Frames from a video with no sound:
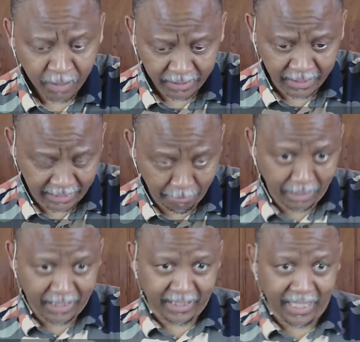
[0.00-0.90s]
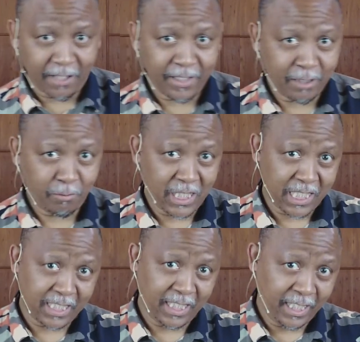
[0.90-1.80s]
the remedy. Now that we
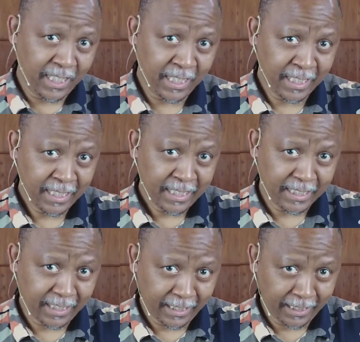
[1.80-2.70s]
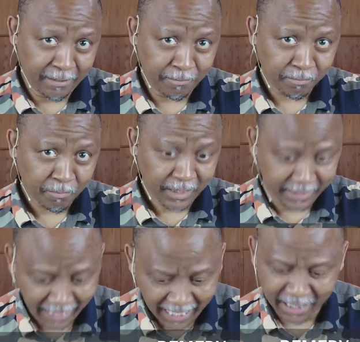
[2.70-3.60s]
see the
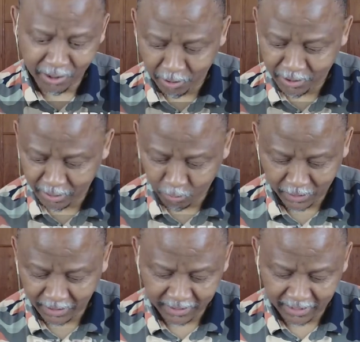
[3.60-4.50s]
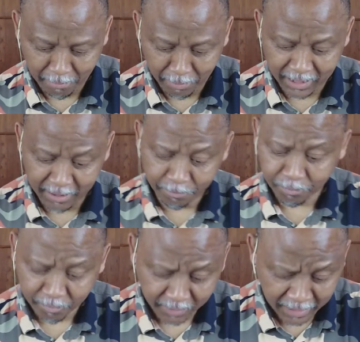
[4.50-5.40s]
diagnosis, what is the remedy?
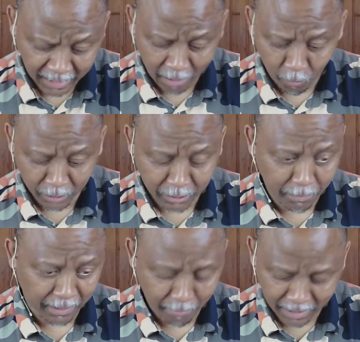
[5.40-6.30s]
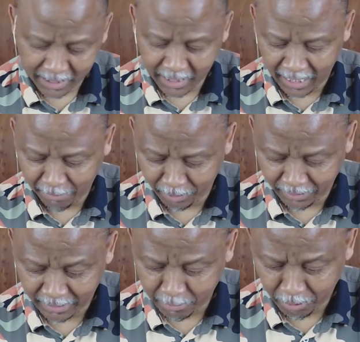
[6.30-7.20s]
I won't spend much time on
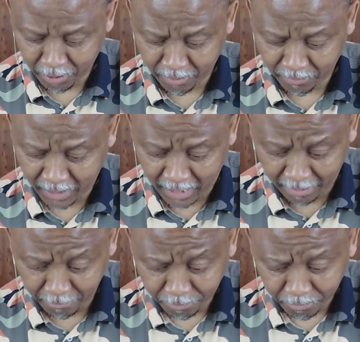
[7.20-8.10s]
this because of time.